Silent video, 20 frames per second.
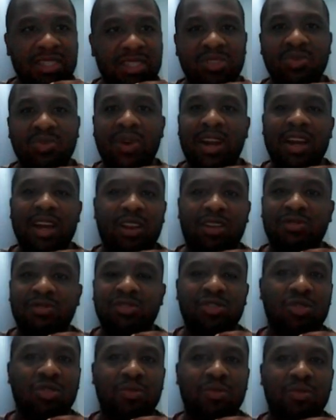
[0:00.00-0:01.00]
main reasons
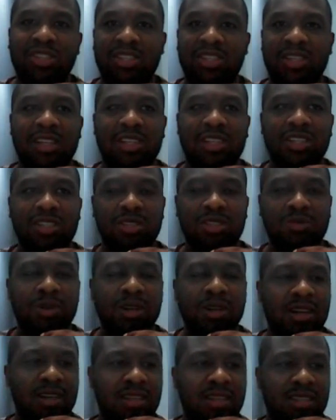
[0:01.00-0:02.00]
why I love so much
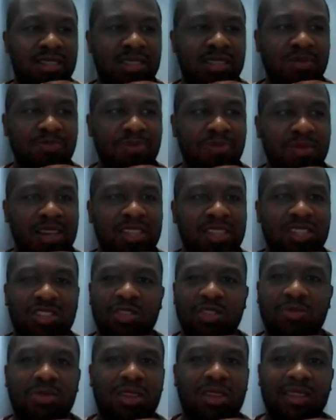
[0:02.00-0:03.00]
English, because
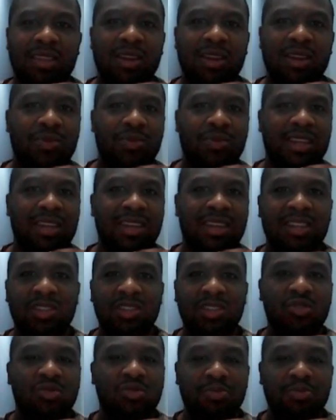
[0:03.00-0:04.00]
it's something that
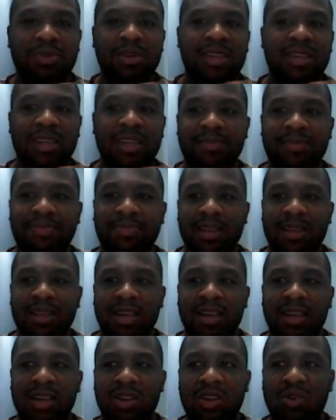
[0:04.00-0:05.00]
we need to
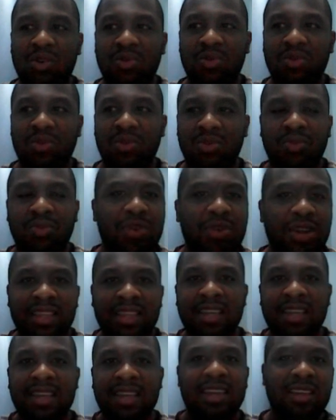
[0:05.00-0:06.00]
be,
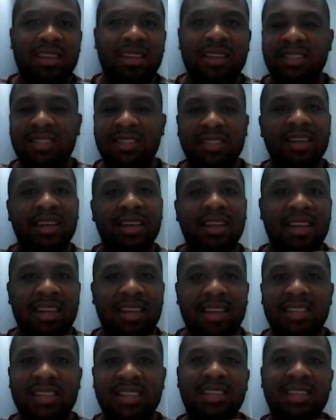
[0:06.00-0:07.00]
reading,
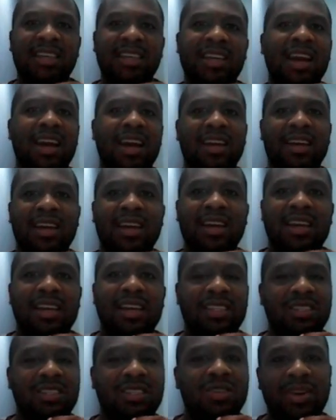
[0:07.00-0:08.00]
studying.
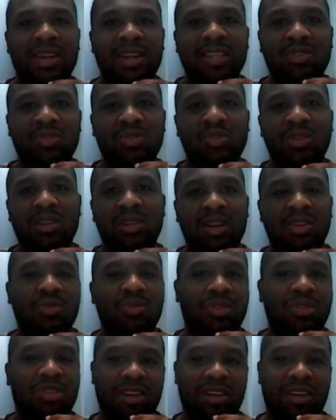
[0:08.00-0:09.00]
Yeah, it's great
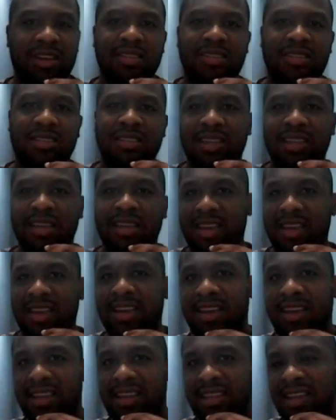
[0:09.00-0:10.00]
to learn new things.
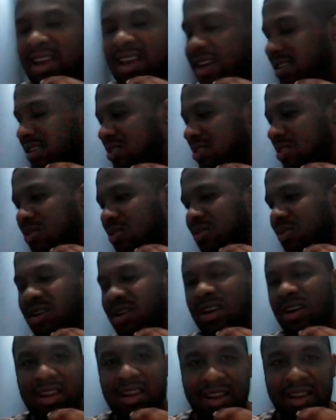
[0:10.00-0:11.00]
And yeah,
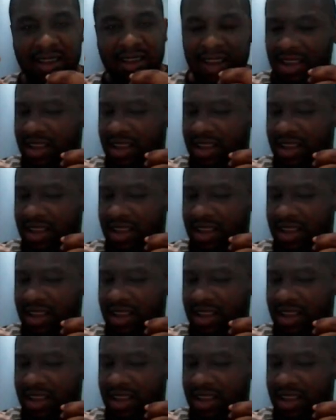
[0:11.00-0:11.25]
so